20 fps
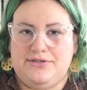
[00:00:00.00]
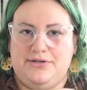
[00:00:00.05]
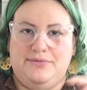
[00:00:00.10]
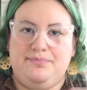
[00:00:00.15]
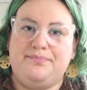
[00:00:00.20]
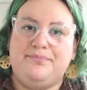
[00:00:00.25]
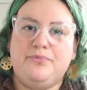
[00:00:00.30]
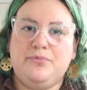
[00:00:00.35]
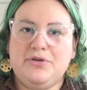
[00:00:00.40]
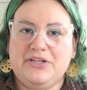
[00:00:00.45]

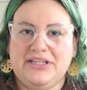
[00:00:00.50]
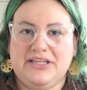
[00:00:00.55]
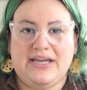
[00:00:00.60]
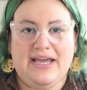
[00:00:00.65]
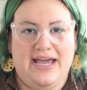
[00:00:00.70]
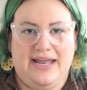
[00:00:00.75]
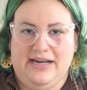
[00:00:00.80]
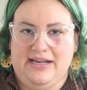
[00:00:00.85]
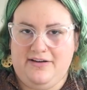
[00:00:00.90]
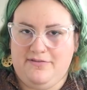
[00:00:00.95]
or
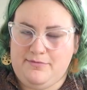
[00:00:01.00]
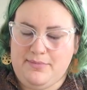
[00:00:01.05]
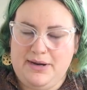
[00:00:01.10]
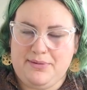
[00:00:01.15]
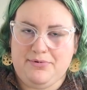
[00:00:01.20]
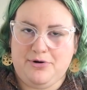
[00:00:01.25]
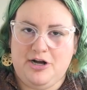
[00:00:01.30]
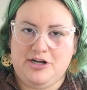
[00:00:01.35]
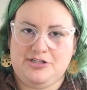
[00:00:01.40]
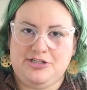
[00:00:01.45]
really any of my
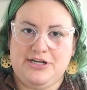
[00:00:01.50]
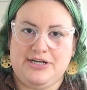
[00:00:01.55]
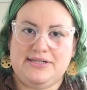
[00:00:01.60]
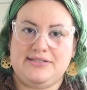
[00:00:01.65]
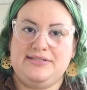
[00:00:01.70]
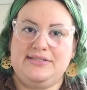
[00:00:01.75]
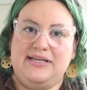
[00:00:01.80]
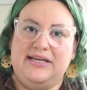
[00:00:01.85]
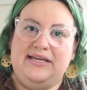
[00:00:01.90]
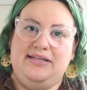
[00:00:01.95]

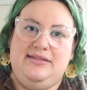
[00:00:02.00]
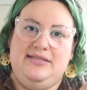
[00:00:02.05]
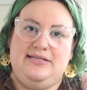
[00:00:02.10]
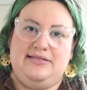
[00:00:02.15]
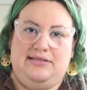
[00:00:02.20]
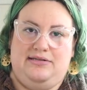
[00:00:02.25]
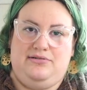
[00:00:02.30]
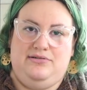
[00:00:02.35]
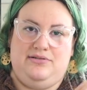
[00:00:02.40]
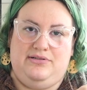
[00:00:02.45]
projects, in
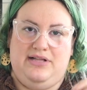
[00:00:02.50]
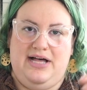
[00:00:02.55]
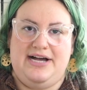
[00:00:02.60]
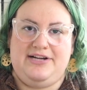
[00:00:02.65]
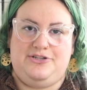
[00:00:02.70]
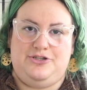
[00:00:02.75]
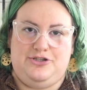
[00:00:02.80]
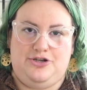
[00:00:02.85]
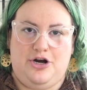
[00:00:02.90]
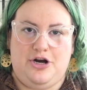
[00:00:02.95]
these little
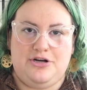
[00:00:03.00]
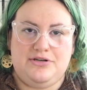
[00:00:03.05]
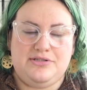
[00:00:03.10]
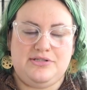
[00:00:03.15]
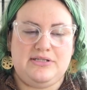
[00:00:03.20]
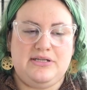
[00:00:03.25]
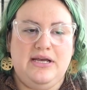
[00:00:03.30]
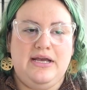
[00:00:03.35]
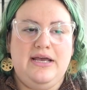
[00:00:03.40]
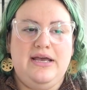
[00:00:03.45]
glass
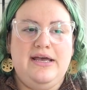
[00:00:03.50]
jars.